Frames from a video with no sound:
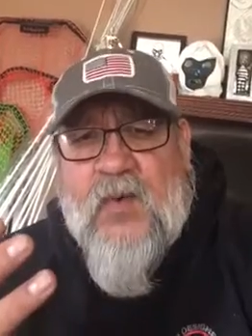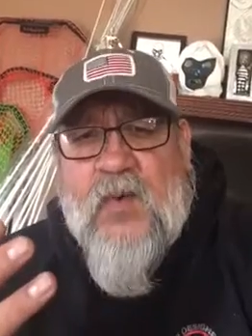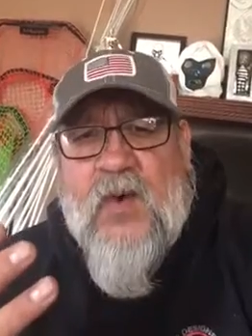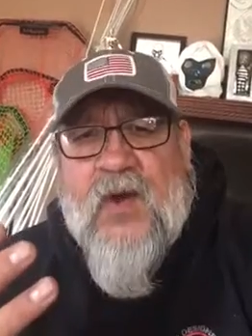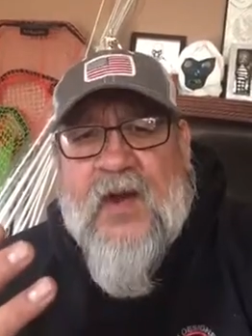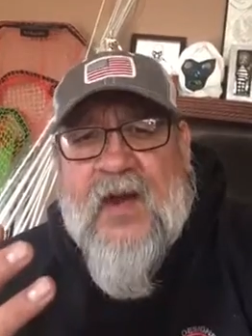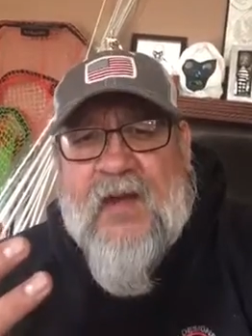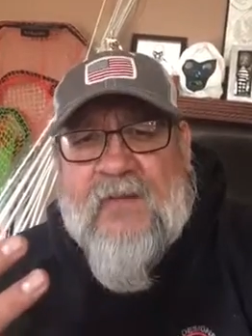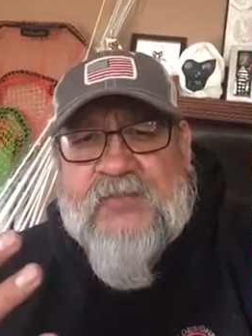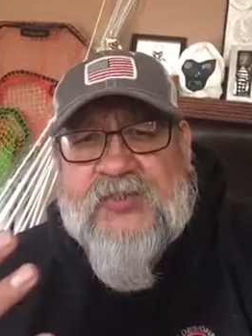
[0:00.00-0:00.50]

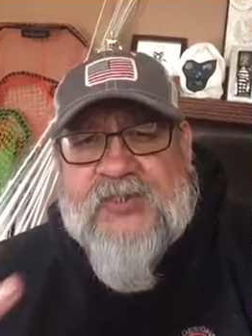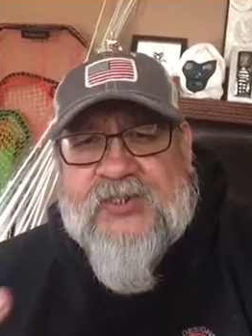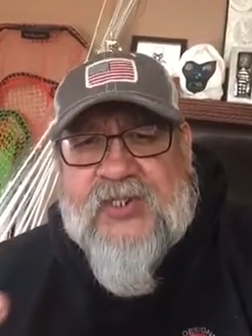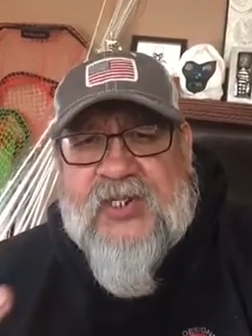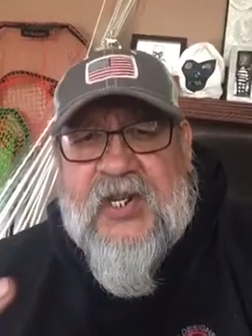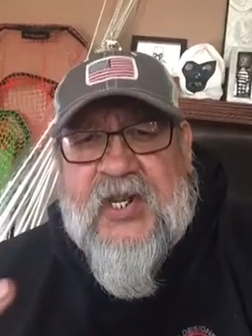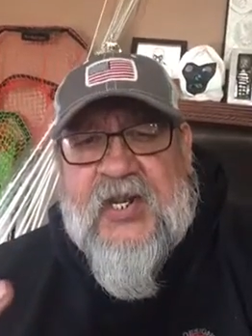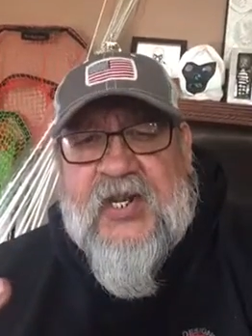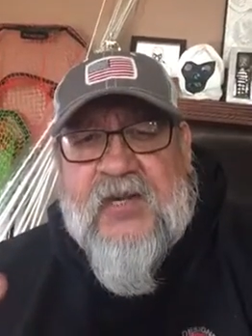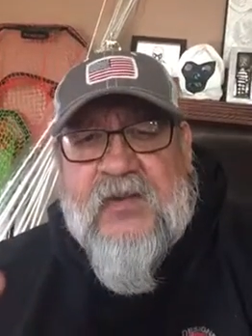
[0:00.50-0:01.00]
what I've
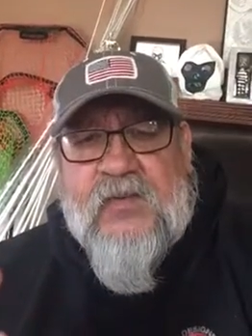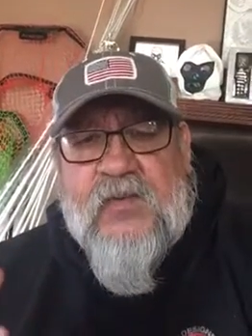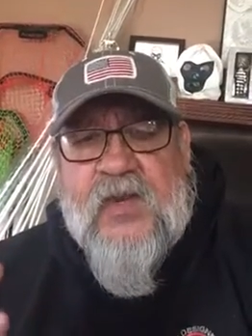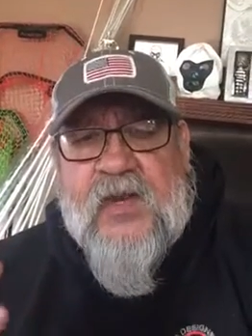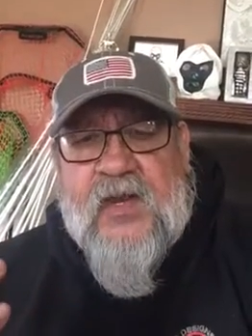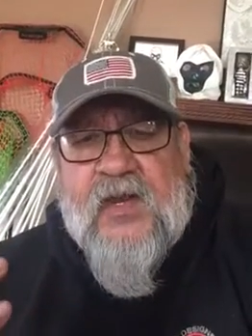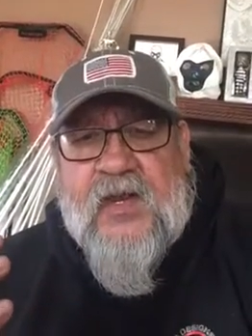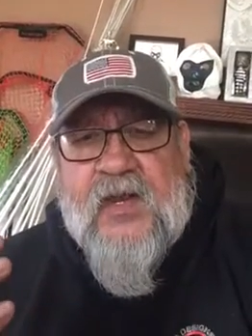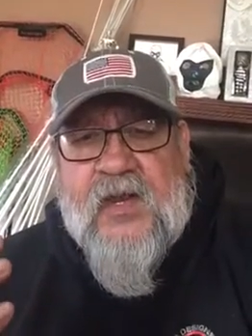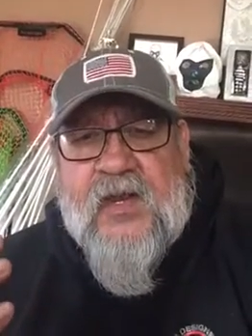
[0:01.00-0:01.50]
seen
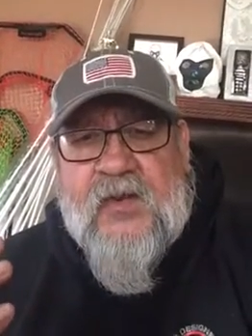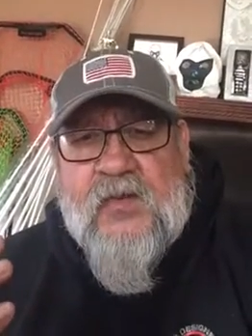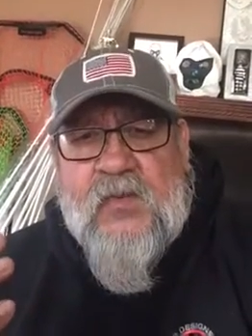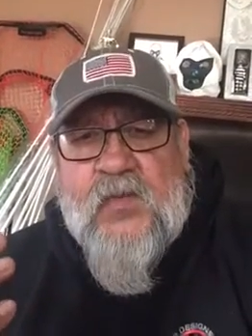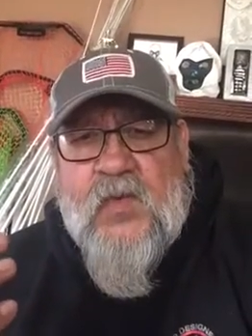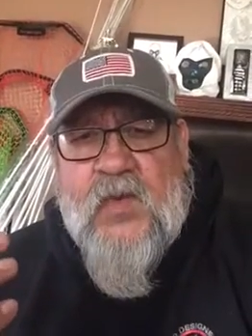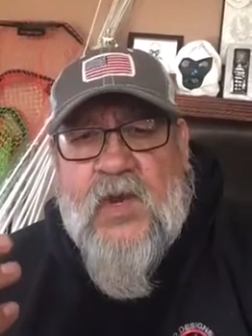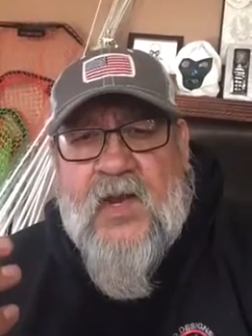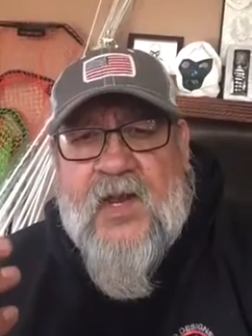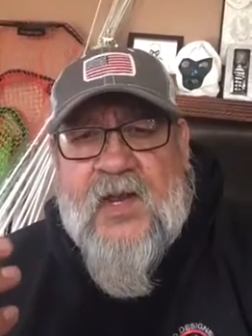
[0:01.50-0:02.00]
and
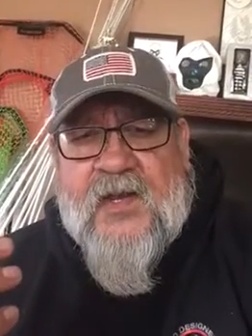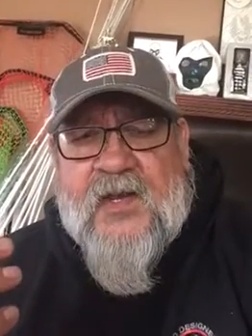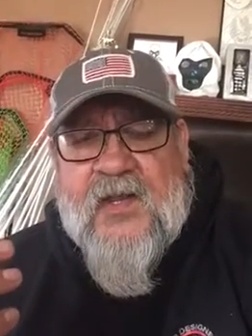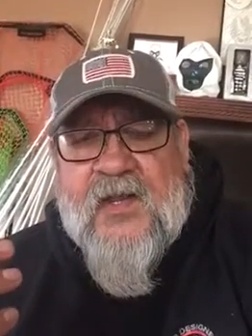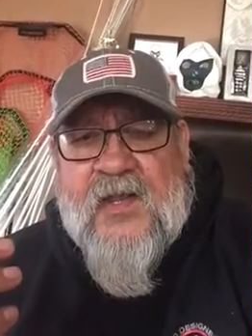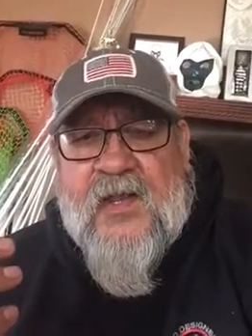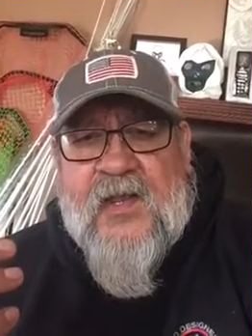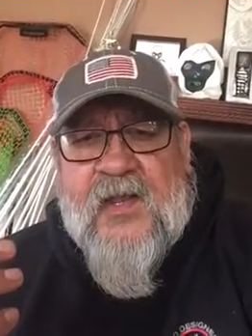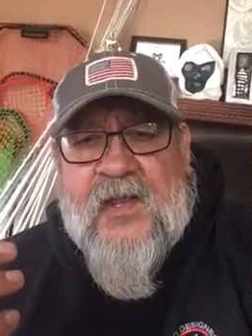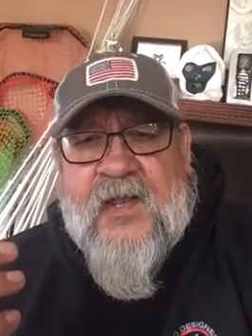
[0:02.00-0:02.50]
what
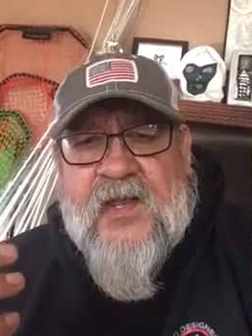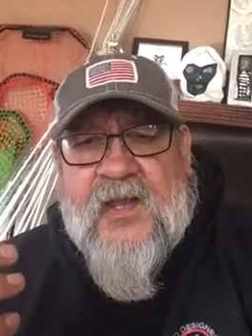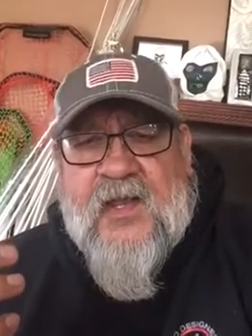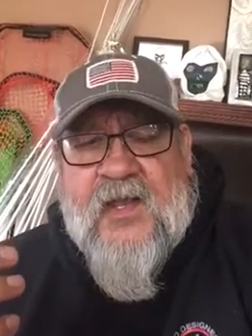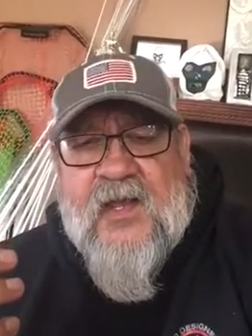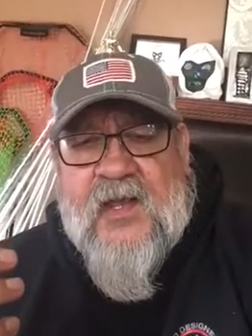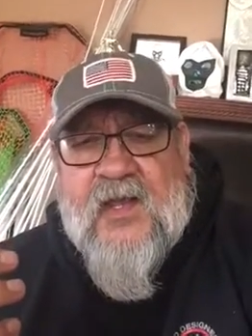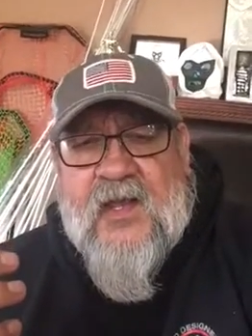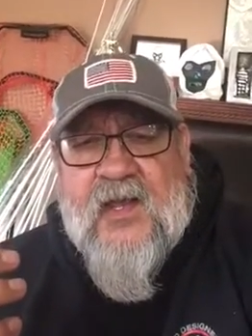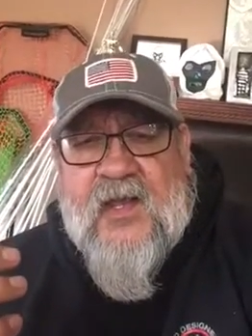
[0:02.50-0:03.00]

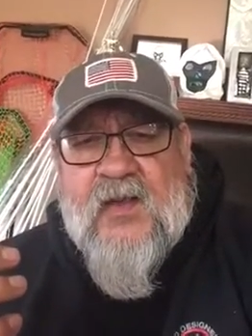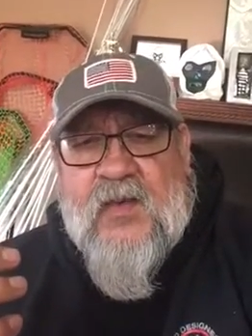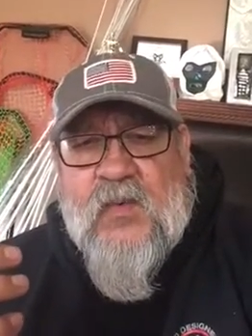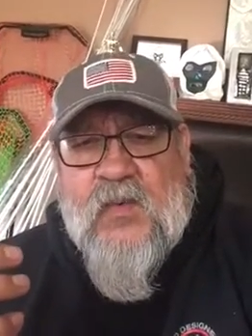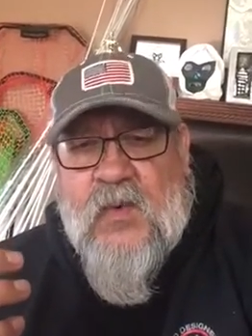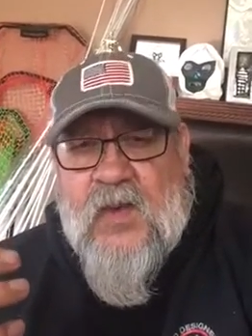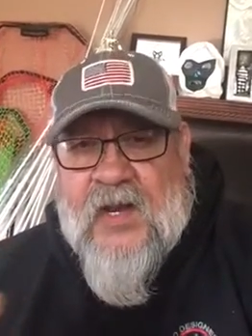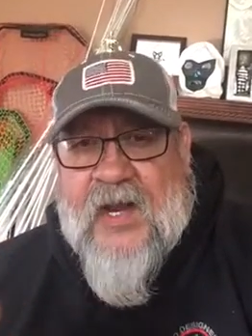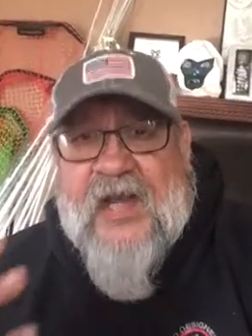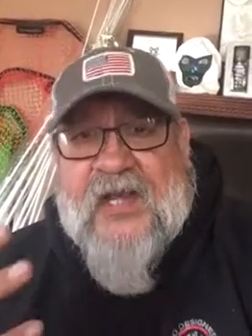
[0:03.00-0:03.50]

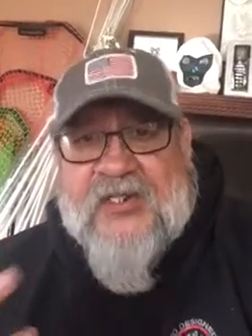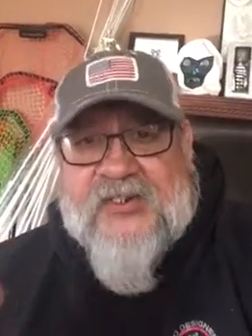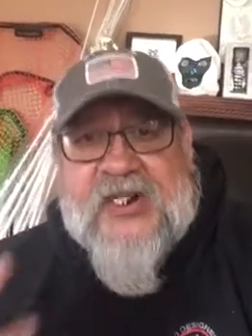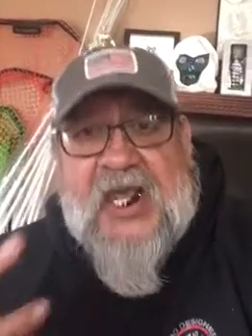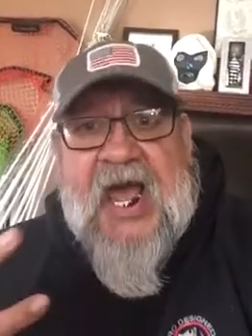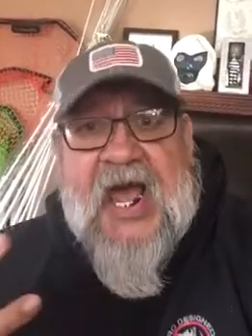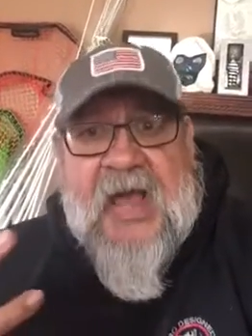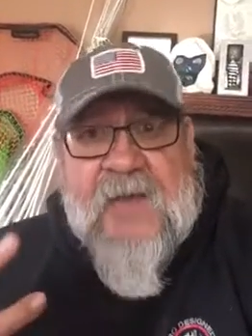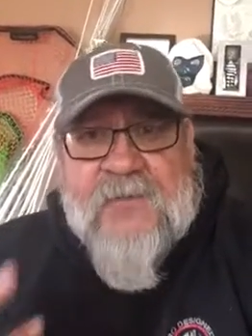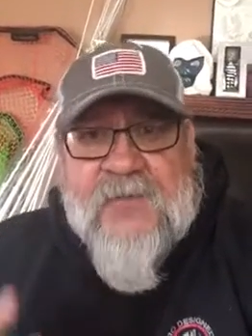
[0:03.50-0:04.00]
has
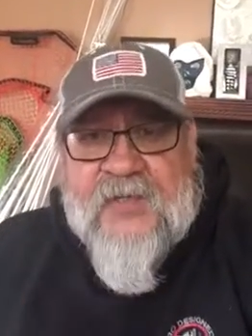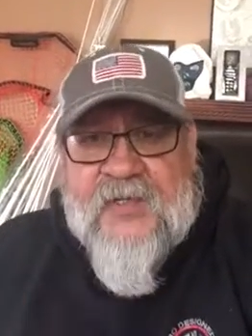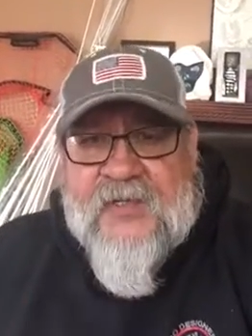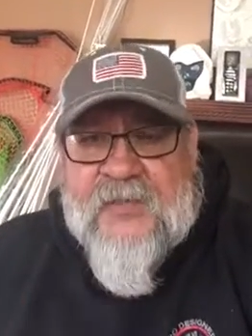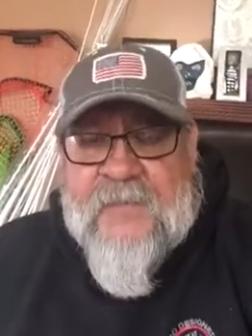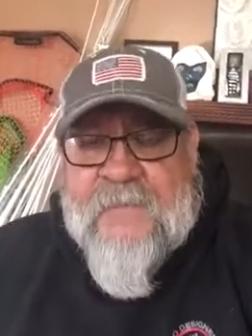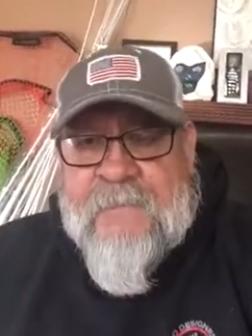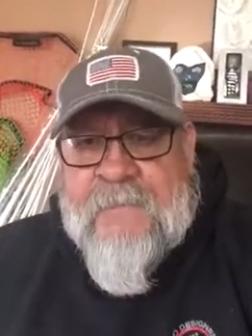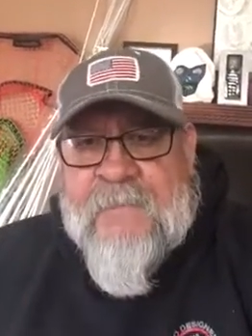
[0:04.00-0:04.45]
happened.